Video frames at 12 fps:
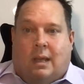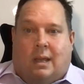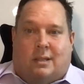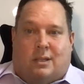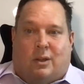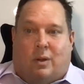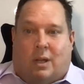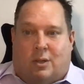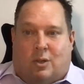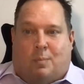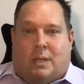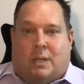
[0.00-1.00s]
And so
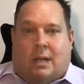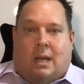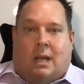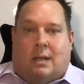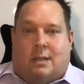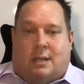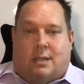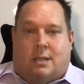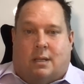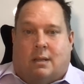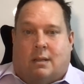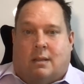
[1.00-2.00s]
adopting an
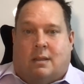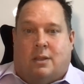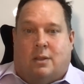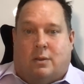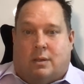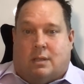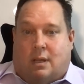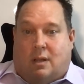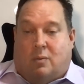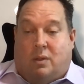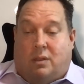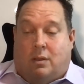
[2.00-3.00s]
architecture that you can
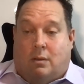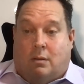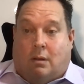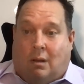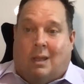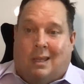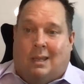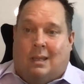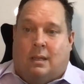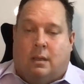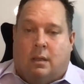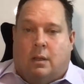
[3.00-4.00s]
scale with you,
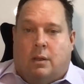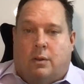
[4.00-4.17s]
i.e.